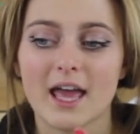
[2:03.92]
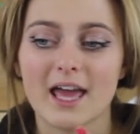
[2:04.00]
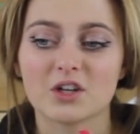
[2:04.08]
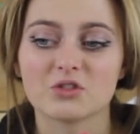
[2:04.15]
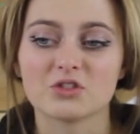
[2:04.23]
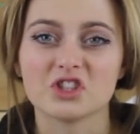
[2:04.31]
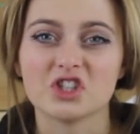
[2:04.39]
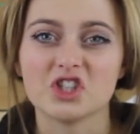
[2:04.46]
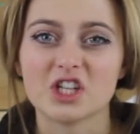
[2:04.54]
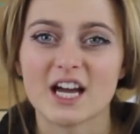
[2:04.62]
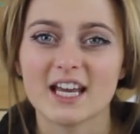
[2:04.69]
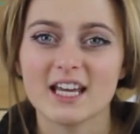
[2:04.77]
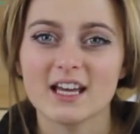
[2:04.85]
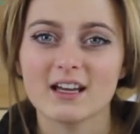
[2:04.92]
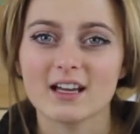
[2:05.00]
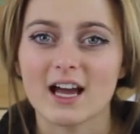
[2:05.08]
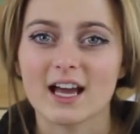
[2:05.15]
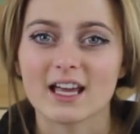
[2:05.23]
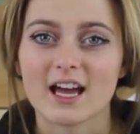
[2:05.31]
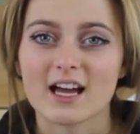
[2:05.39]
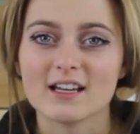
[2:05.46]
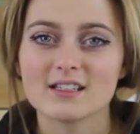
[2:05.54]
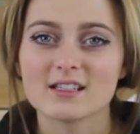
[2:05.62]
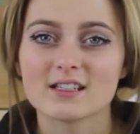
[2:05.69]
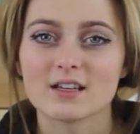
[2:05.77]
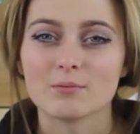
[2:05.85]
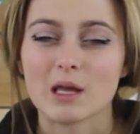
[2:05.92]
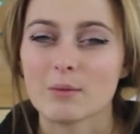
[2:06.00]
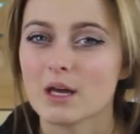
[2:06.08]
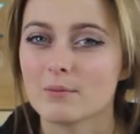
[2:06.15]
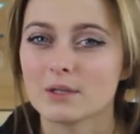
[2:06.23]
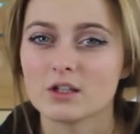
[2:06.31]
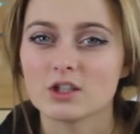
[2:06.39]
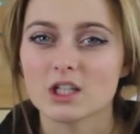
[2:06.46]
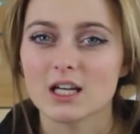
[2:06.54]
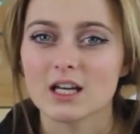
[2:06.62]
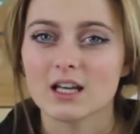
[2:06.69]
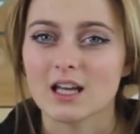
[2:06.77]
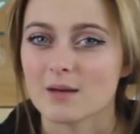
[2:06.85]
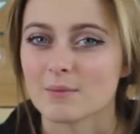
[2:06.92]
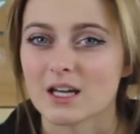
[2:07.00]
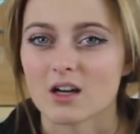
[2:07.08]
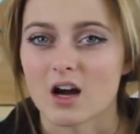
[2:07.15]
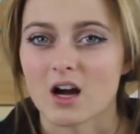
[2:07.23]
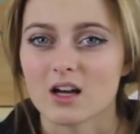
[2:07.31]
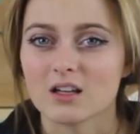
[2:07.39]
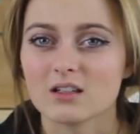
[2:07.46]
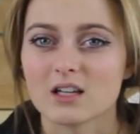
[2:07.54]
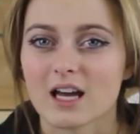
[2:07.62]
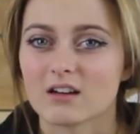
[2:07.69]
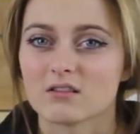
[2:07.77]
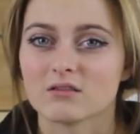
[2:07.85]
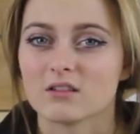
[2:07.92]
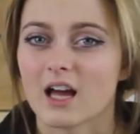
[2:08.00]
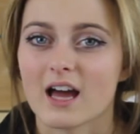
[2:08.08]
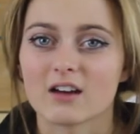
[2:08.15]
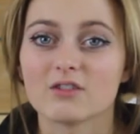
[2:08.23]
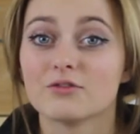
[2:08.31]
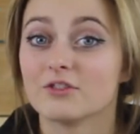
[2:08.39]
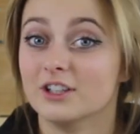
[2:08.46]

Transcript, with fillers: energetic, I guess. Maybe I'm energetic, am I not? Um, I don't